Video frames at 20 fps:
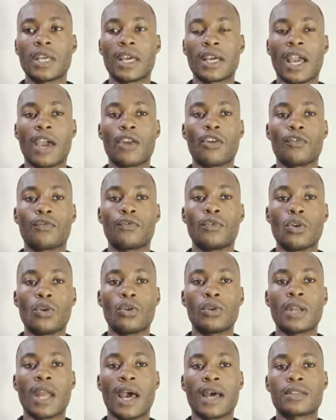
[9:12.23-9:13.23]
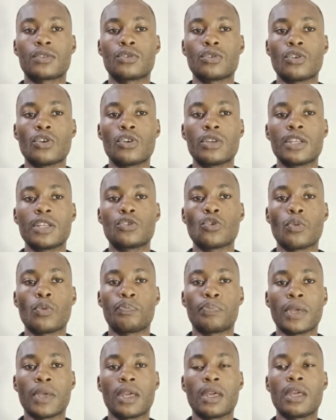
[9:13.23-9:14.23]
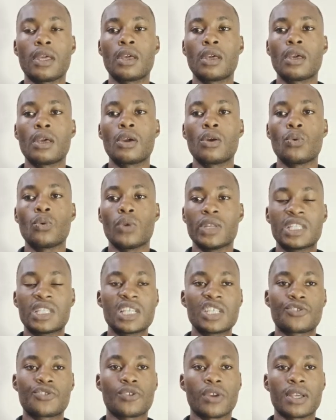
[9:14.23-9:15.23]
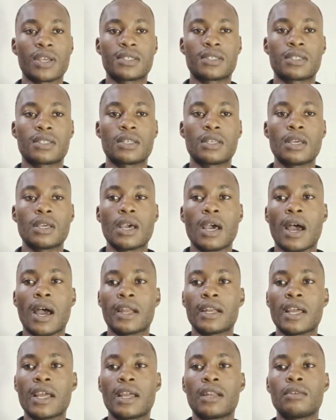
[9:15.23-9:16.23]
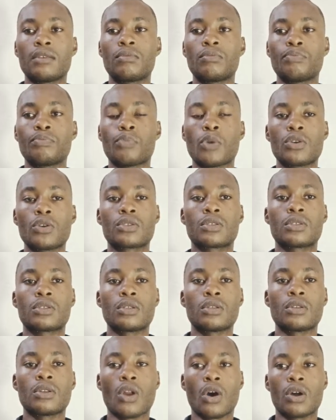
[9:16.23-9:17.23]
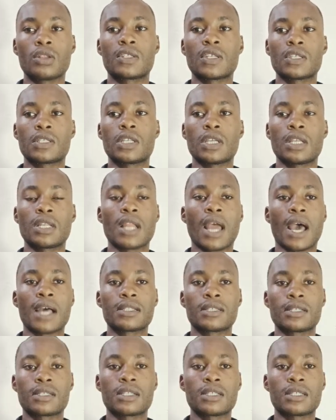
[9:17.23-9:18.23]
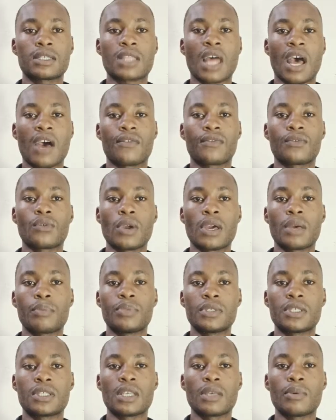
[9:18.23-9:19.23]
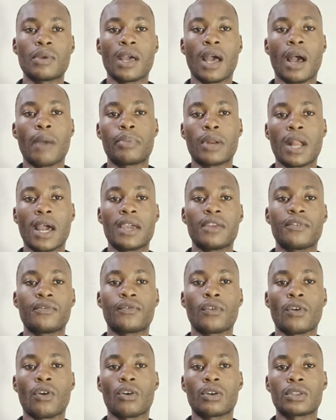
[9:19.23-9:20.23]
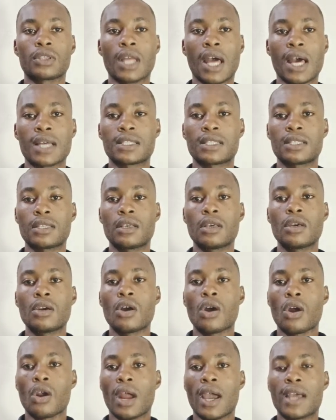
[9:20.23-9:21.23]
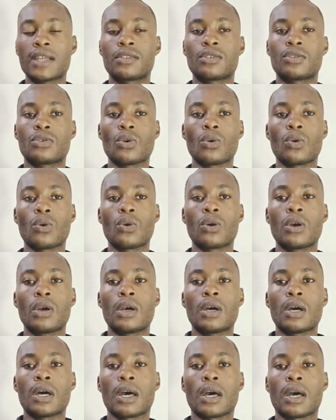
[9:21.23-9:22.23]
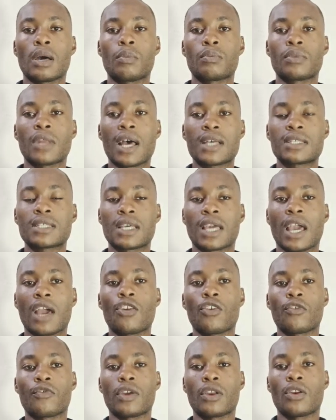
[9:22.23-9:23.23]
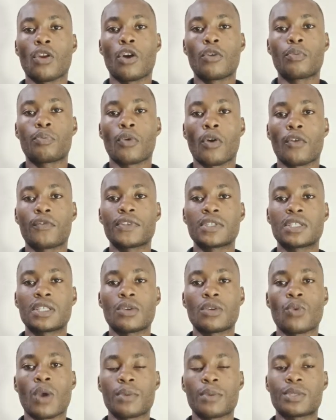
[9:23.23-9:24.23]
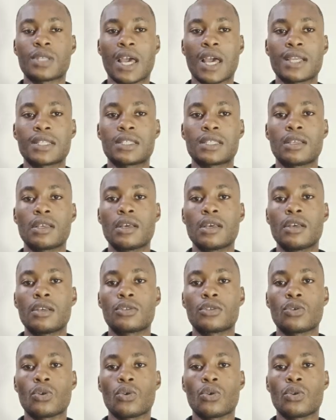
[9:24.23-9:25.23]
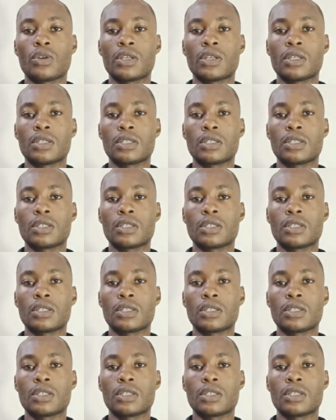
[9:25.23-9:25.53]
kind of loan that you don't need to pay with interest. And then both non-teaching and teaching staff were busy applying for that. All right, so that's a kind of a non-profiting website. So